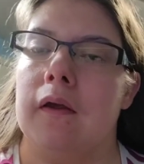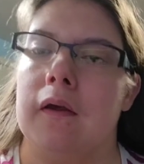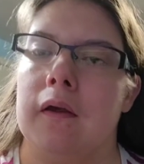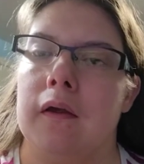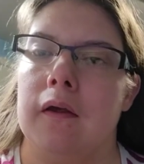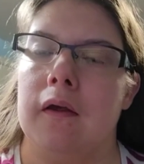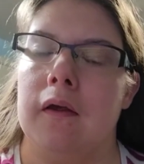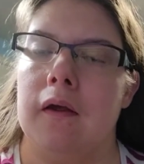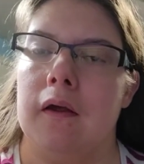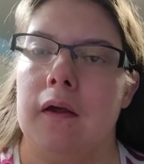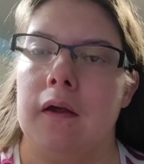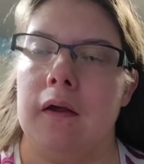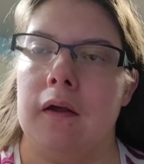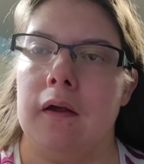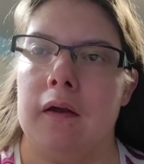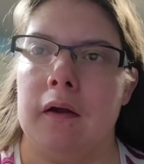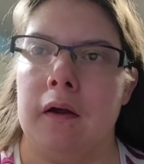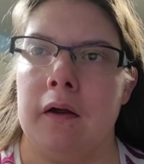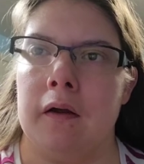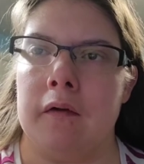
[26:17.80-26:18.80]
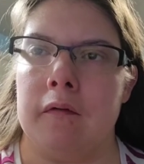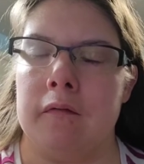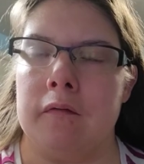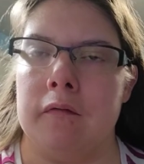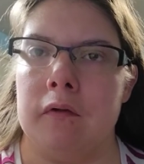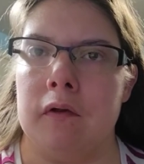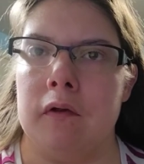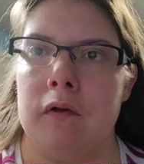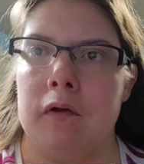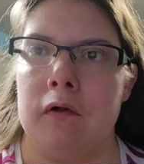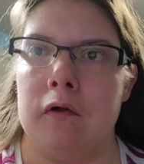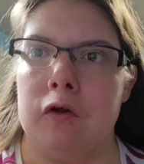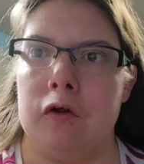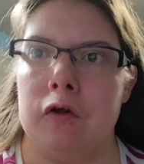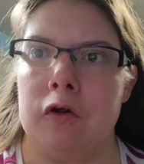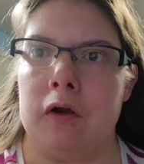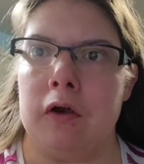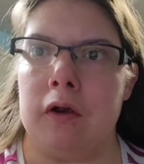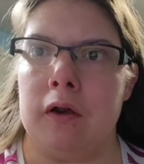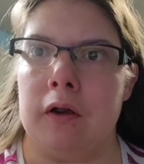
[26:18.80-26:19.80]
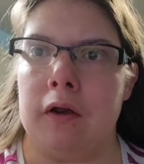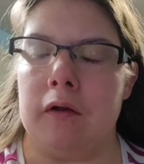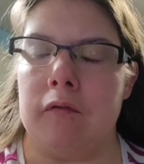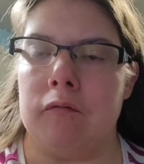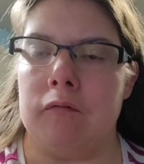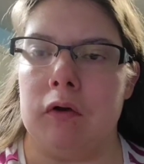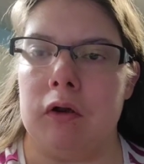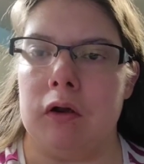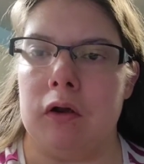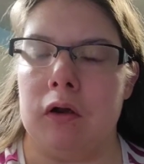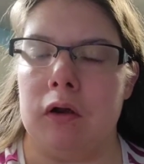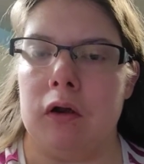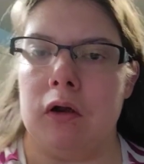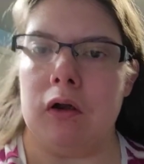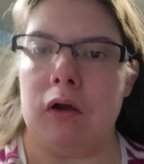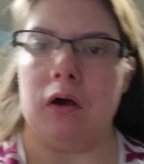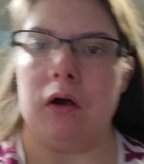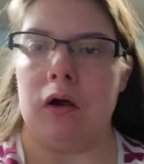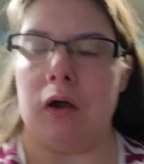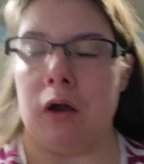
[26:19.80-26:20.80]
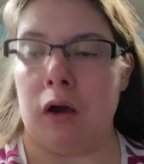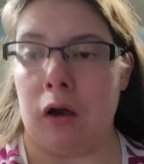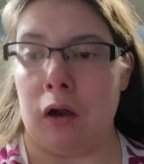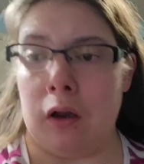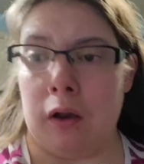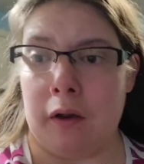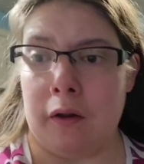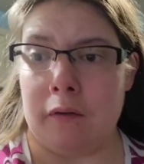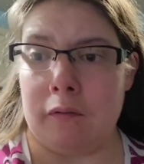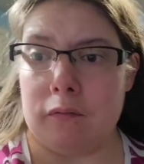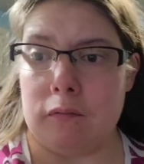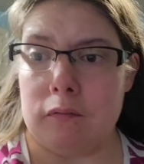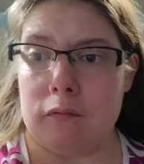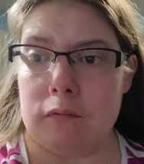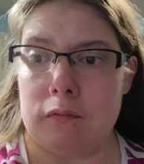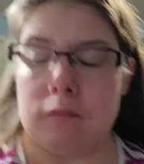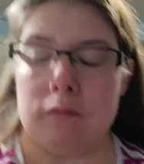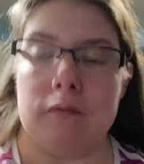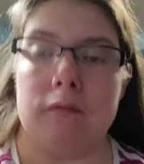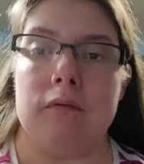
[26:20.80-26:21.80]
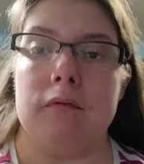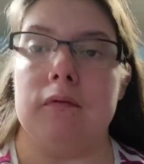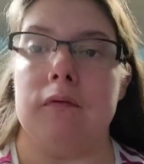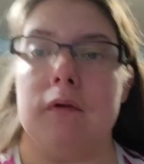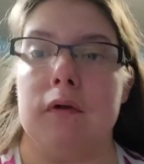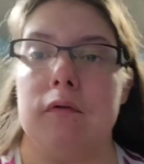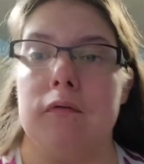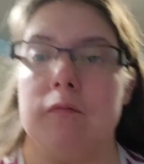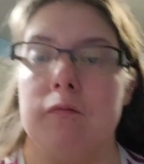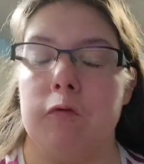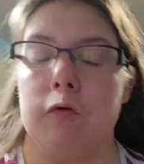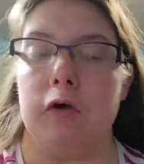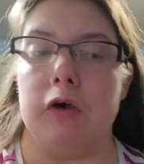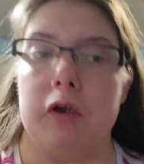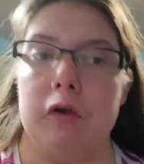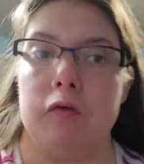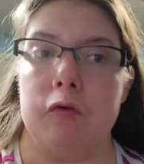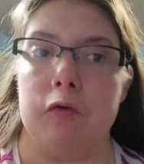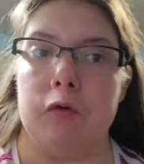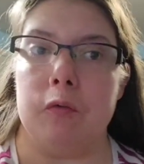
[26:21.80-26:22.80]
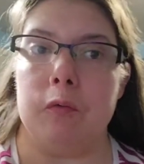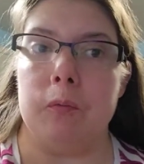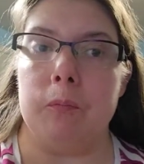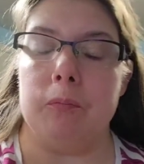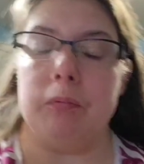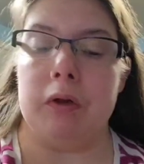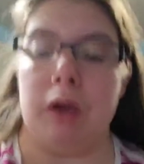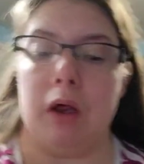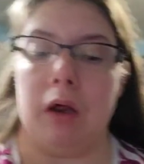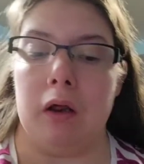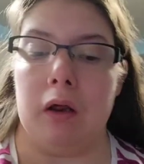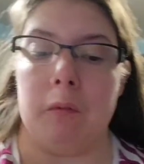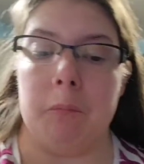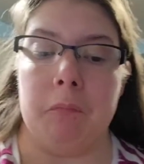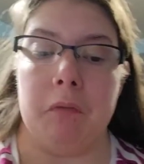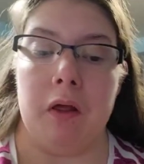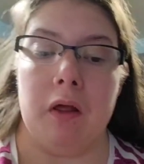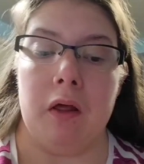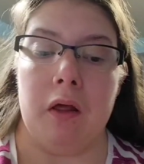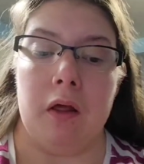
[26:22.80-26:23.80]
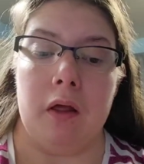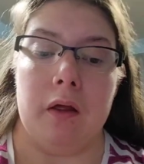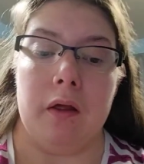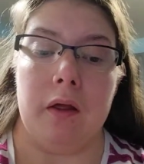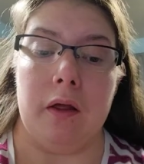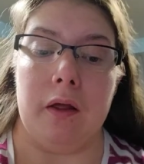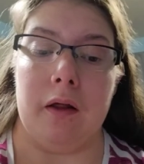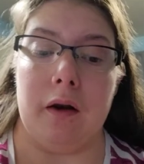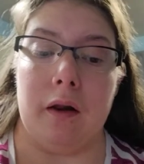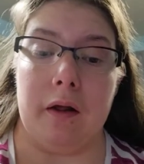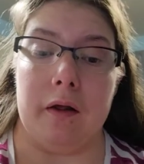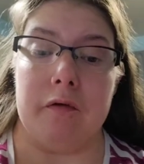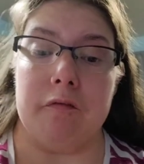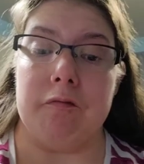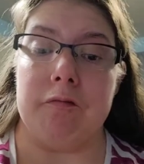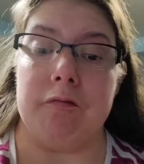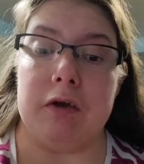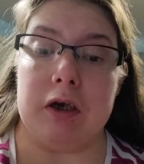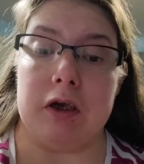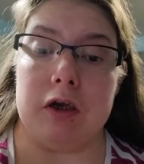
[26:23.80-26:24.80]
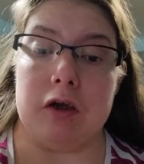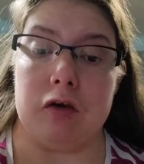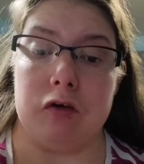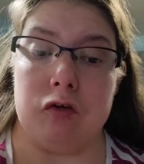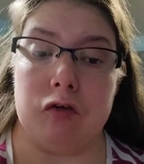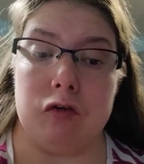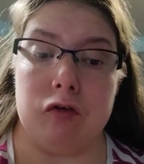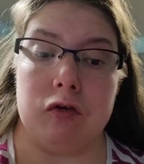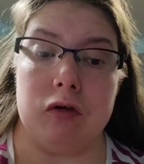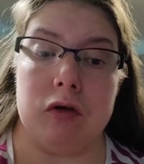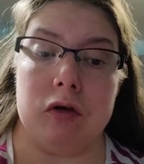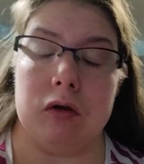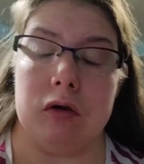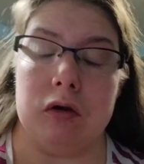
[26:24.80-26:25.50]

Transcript: Hey guys, good evening. It's 6:42 p.m. and I finished